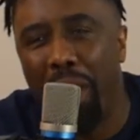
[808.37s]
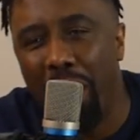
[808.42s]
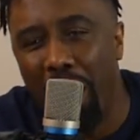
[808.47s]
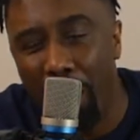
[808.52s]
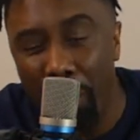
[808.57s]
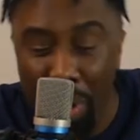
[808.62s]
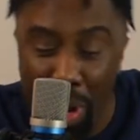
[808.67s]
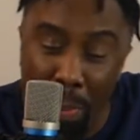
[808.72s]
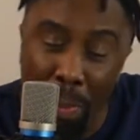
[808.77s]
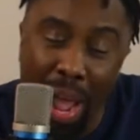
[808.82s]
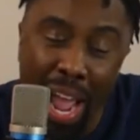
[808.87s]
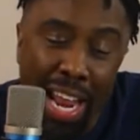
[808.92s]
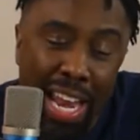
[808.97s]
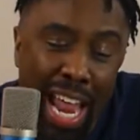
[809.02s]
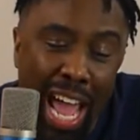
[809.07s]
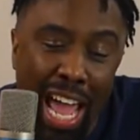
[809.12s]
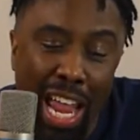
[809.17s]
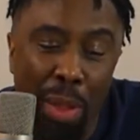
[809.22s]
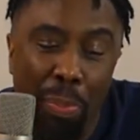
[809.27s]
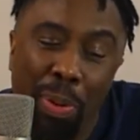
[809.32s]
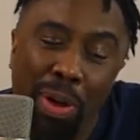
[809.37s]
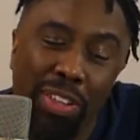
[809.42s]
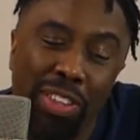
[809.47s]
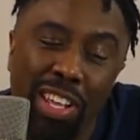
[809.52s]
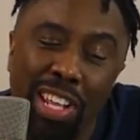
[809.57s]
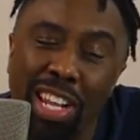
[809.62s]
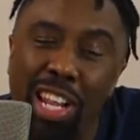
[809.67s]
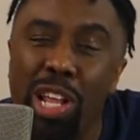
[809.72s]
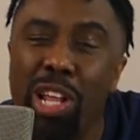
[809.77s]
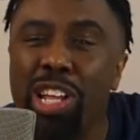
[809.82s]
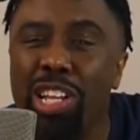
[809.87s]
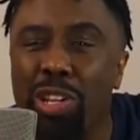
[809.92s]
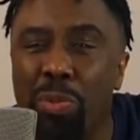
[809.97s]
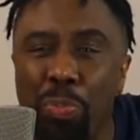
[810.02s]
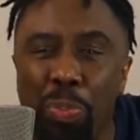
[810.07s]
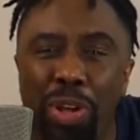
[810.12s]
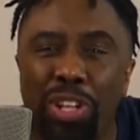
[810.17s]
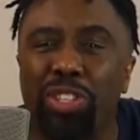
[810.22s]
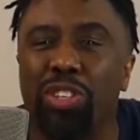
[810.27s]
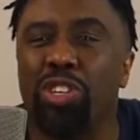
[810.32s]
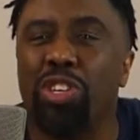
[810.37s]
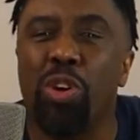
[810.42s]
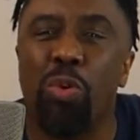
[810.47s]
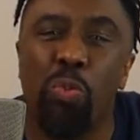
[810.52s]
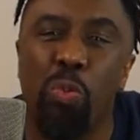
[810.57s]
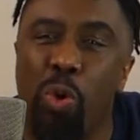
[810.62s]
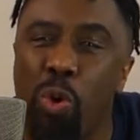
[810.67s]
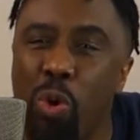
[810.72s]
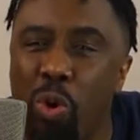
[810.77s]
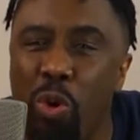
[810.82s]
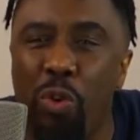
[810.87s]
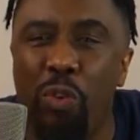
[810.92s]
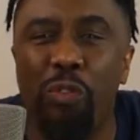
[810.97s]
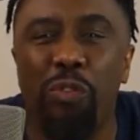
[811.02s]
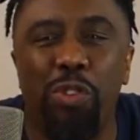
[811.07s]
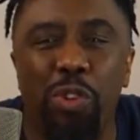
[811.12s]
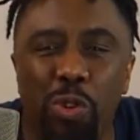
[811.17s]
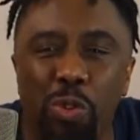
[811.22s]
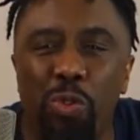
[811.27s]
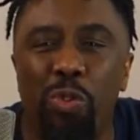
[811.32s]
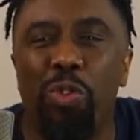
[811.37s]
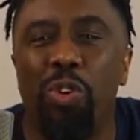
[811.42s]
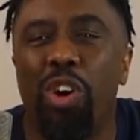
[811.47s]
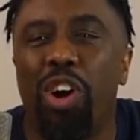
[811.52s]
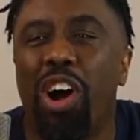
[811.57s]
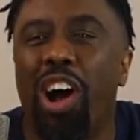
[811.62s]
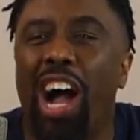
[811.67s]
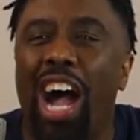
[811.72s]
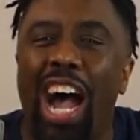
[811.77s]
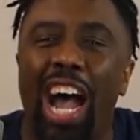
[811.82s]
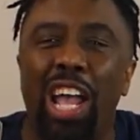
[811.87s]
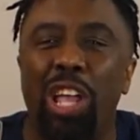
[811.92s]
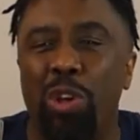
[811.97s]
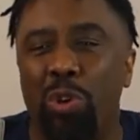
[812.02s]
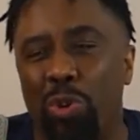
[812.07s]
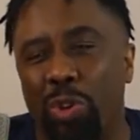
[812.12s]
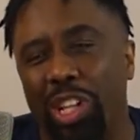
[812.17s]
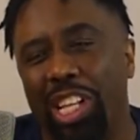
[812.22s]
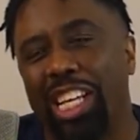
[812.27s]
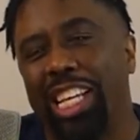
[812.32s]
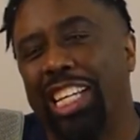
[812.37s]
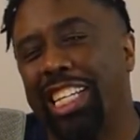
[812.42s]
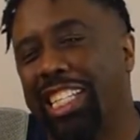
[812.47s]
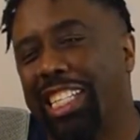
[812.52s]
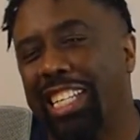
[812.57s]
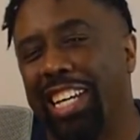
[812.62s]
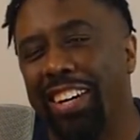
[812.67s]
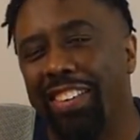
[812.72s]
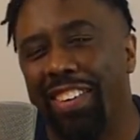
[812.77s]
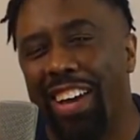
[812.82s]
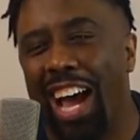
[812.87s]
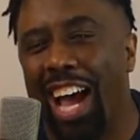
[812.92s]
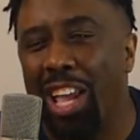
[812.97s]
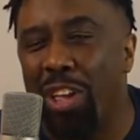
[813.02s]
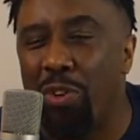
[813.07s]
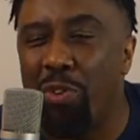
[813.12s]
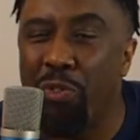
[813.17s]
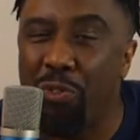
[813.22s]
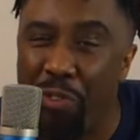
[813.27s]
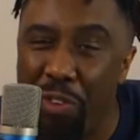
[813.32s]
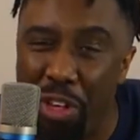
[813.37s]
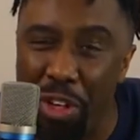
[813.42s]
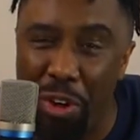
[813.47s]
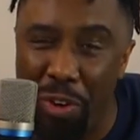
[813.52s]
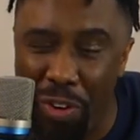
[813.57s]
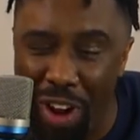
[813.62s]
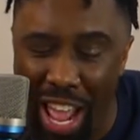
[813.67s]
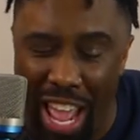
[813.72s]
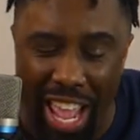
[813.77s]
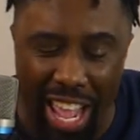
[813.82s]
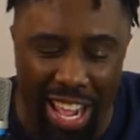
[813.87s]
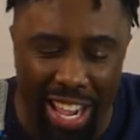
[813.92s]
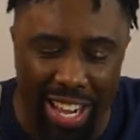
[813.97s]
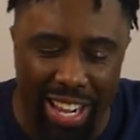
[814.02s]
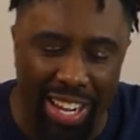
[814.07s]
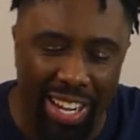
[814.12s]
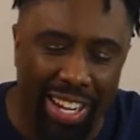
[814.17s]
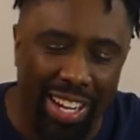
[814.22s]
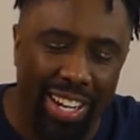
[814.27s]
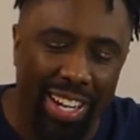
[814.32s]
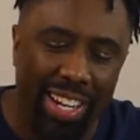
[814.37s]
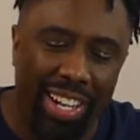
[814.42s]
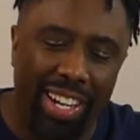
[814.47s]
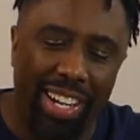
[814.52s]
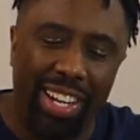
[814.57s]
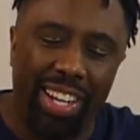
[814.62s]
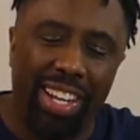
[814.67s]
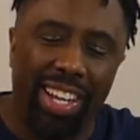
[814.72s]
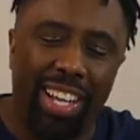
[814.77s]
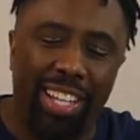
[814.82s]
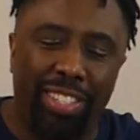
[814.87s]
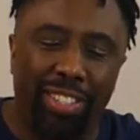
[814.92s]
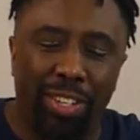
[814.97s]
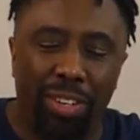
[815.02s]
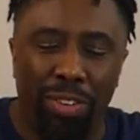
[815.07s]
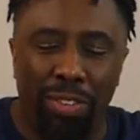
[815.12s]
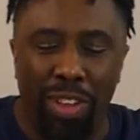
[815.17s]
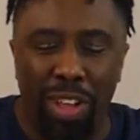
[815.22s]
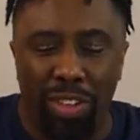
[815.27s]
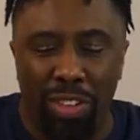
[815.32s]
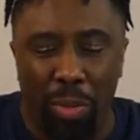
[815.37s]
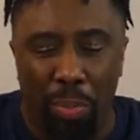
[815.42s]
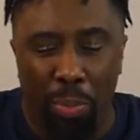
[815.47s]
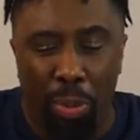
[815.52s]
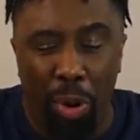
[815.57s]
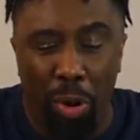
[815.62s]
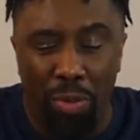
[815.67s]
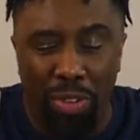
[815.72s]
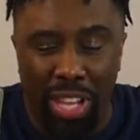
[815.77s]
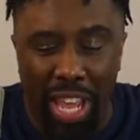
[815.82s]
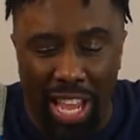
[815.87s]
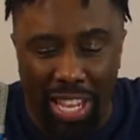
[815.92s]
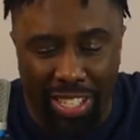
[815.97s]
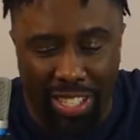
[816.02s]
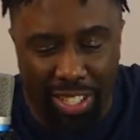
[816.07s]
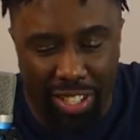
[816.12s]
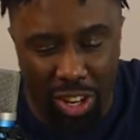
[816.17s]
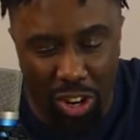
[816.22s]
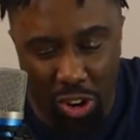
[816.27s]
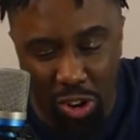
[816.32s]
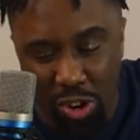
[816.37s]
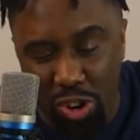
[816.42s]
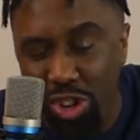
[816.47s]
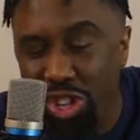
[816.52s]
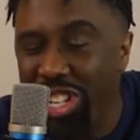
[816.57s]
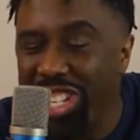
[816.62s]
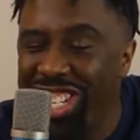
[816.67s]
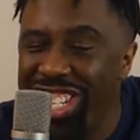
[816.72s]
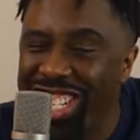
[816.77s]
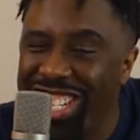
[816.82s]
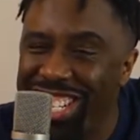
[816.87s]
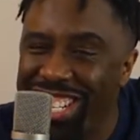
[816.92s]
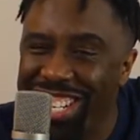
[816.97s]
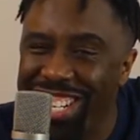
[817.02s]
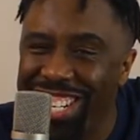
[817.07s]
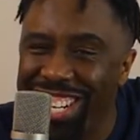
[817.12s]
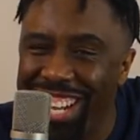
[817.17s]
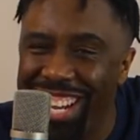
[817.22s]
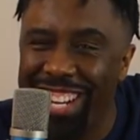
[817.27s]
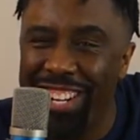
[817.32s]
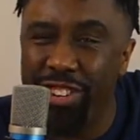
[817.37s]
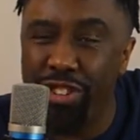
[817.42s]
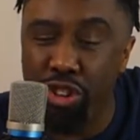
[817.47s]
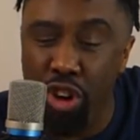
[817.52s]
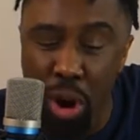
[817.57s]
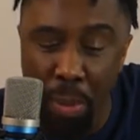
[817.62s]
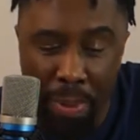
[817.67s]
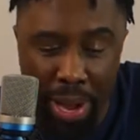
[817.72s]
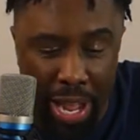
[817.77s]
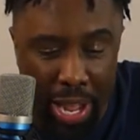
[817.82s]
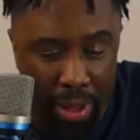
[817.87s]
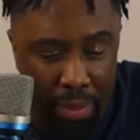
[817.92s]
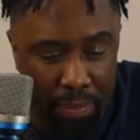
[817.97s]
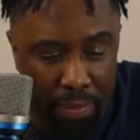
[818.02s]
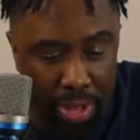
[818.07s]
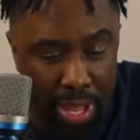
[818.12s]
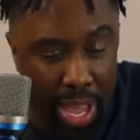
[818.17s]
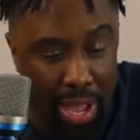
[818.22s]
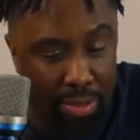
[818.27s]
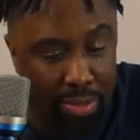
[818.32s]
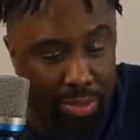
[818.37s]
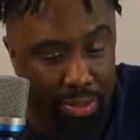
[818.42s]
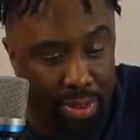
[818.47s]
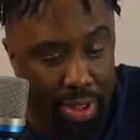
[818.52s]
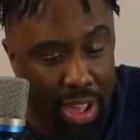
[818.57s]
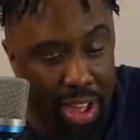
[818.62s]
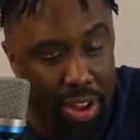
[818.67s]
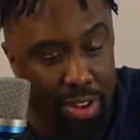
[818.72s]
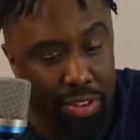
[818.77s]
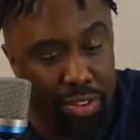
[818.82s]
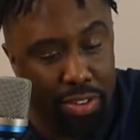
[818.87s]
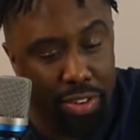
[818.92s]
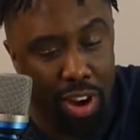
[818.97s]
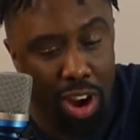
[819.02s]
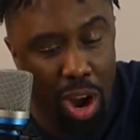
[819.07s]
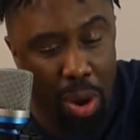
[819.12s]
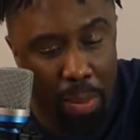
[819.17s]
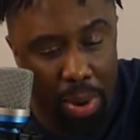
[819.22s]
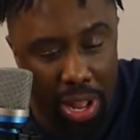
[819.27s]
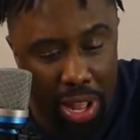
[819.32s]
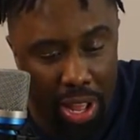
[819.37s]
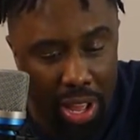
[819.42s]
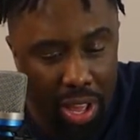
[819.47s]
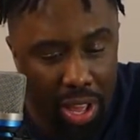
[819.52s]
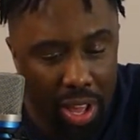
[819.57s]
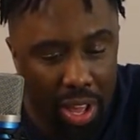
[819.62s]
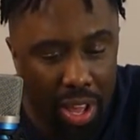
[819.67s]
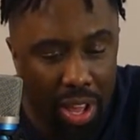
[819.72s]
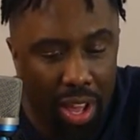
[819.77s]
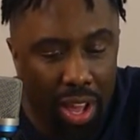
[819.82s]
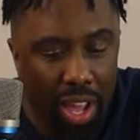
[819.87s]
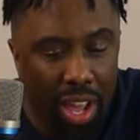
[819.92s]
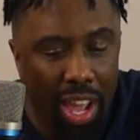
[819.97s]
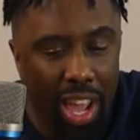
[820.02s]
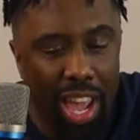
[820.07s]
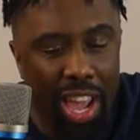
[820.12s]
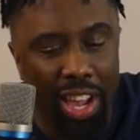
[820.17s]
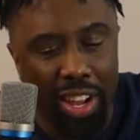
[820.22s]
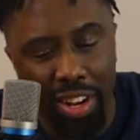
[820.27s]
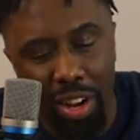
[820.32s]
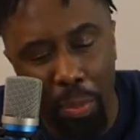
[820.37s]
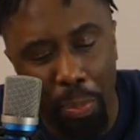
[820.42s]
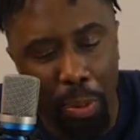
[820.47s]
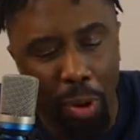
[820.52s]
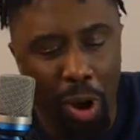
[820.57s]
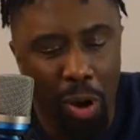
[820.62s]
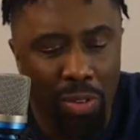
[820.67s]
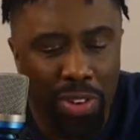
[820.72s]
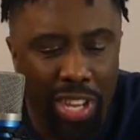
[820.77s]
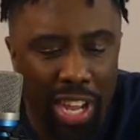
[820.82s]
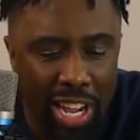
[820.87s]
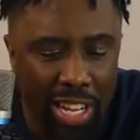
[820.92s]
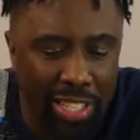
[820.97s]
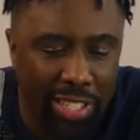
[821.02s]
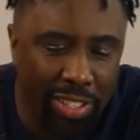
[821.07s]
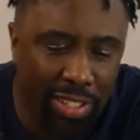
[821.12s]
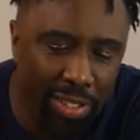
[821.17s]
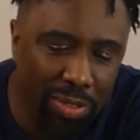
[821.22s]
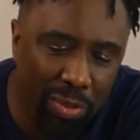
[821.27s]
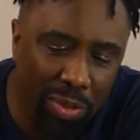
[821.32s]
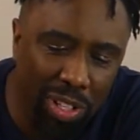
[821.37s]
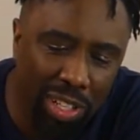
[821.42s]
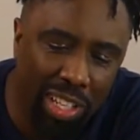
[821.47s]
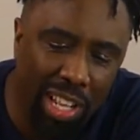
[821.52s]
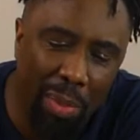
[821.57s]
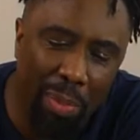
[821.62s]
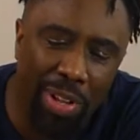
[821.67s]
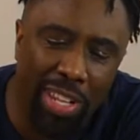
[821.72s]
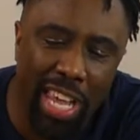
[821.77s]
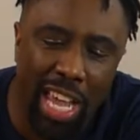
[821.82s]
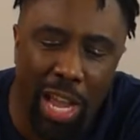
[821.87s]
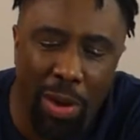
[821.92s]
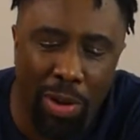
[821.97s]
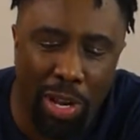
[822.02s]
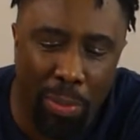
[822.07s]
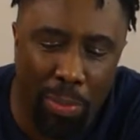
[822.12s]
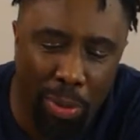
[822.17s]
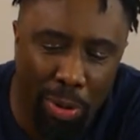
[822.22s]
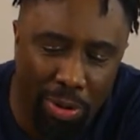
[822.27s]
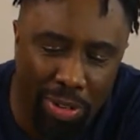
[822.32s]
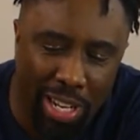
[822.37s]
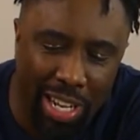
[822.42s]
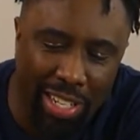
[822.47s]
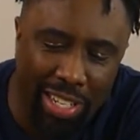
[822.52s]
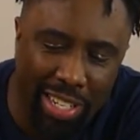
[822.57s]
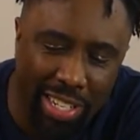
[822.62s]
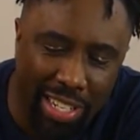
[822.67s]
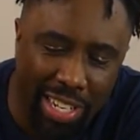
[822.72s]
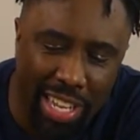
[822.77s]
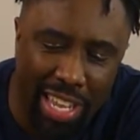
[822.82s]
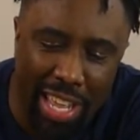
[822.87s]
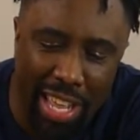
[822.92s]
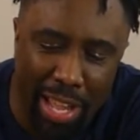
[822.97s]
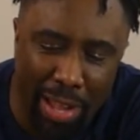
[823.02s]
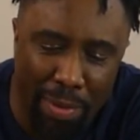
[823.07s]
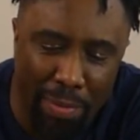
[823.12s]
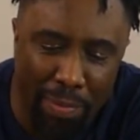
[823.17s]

But it might not. It depends on your worldview or how you look at stuff and how you feel, right? And so there was a protesters in Germany. Yes, in Germany. And the protesters, let me tell you what the protesters did.